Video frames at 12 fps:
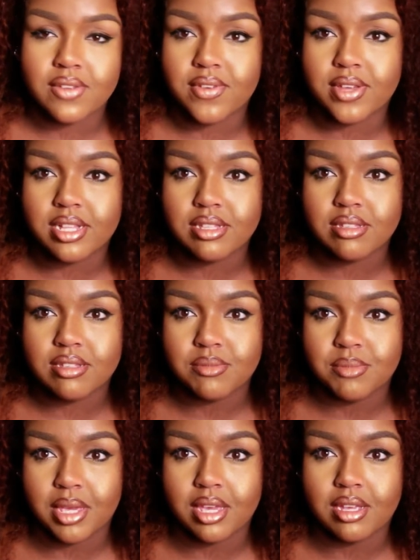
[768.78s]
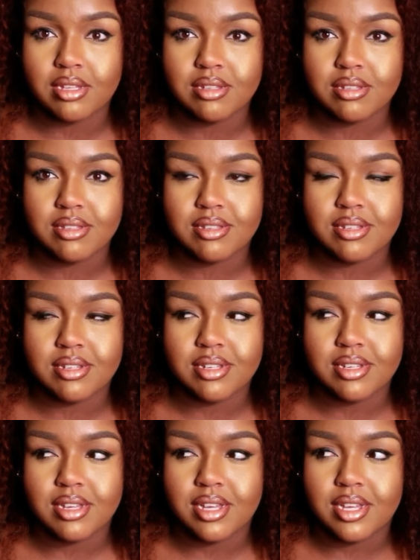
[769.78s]
fits me
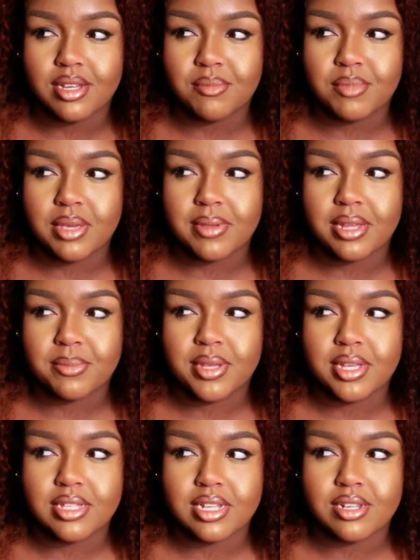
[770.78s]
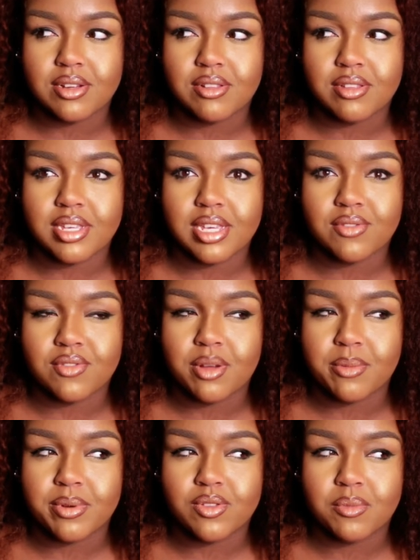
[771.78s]
maybe that means I should only get
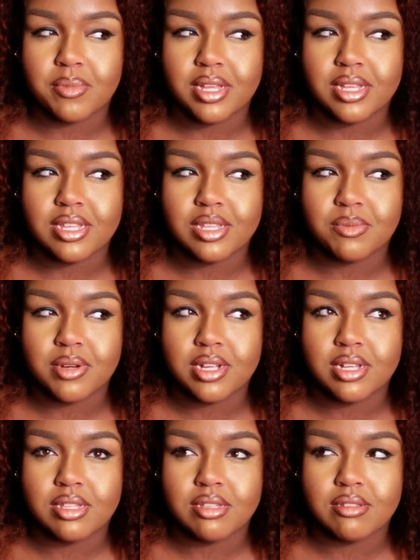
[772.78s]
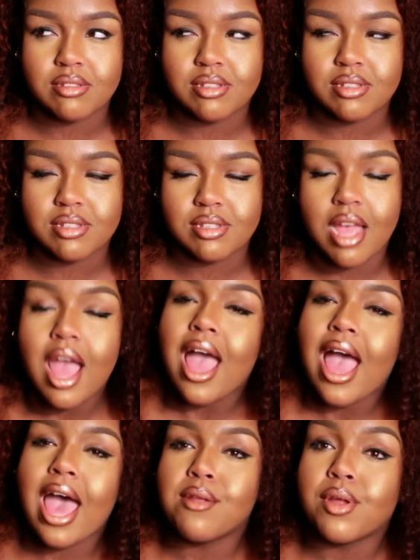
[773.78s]
rompers with blessings brands
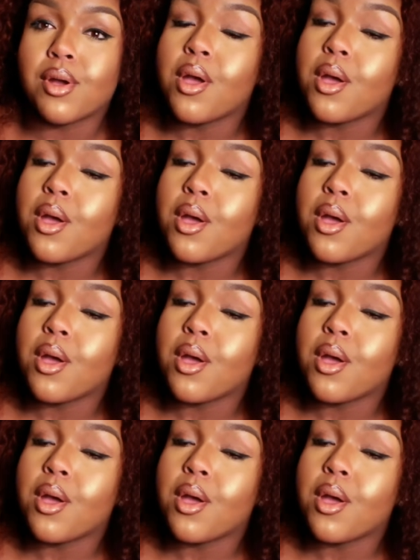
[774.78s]
I don't know,